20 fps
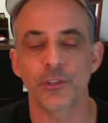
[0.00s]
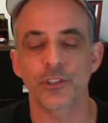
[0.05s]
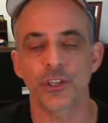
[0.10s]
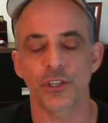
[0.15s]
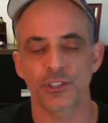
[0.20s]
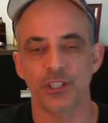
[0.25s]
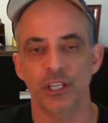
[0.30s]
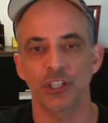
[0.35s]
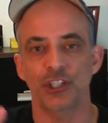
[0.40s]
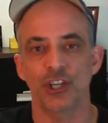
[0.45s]
just
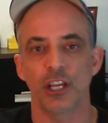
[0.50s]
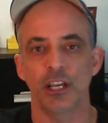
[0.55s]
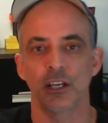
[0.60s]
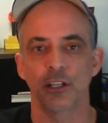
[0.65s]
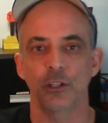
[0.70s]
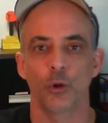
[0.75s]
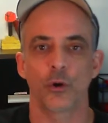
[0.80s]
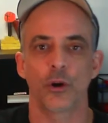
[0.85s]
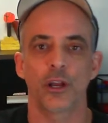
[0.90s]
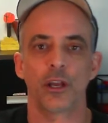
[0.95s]
like Jay and
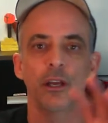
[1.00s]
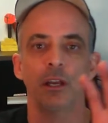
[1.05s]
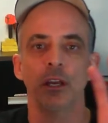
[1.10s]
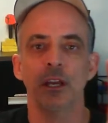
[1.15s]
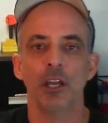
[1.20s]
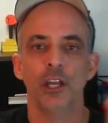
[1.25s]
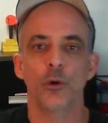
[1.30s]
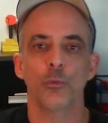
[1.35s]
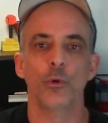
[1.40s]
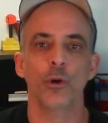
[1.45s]
Gloria.
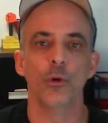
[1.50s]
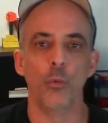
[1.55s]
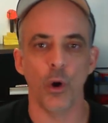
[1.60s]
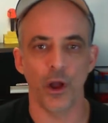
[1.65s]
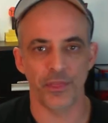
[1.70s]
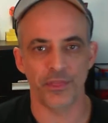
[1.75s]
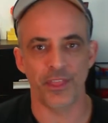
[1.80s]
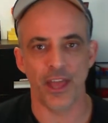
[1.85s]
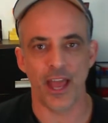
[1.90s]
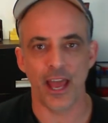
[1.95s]
We
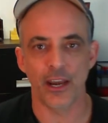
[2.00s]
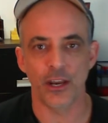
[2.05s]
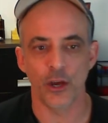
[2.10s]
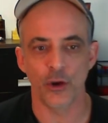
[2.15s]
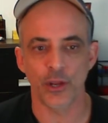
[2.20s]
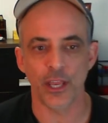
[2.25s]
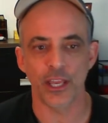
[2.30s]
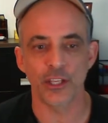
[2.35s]
want that, okay?